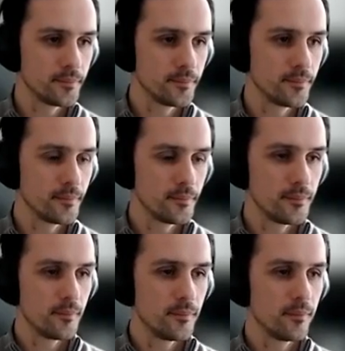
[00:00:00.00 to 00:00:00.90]

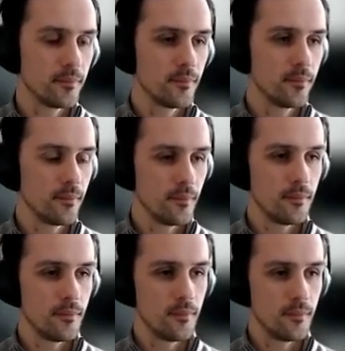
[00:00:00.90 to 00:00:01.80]

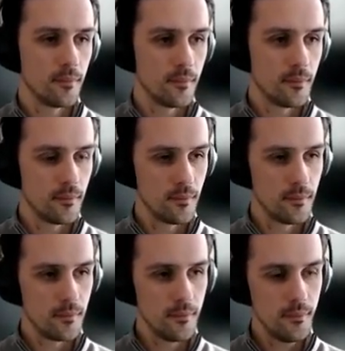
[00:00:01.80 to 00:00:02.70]

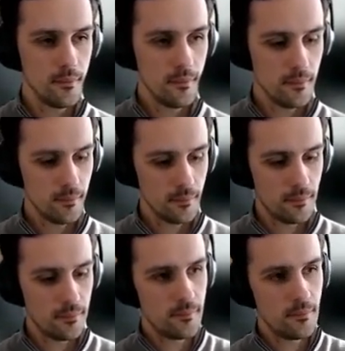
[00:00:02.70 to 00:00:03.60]

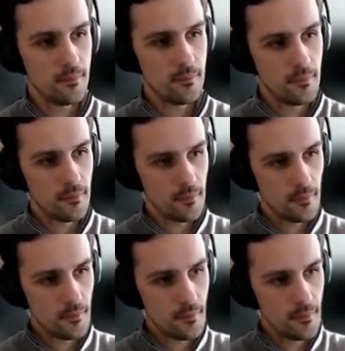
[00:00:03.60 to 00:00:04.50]

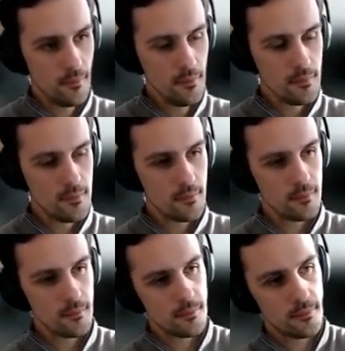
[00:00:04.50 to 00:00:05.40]

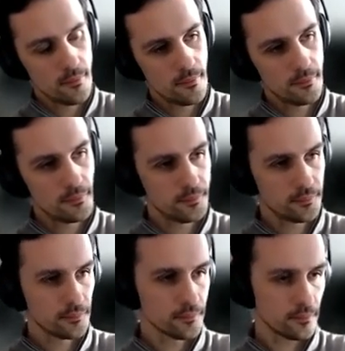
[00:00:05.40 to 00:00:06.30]

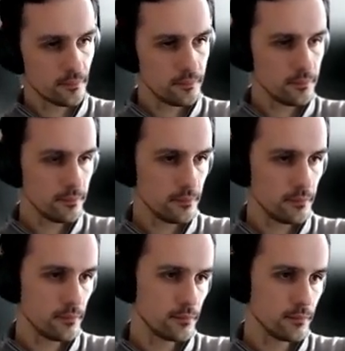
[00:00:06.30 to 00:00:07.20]

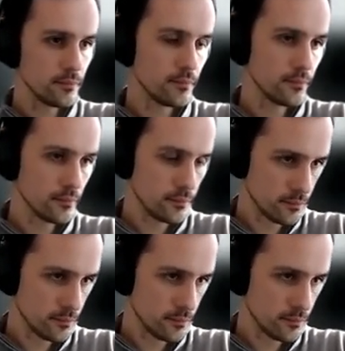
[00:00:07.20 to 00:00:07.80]
This person isn't speaking.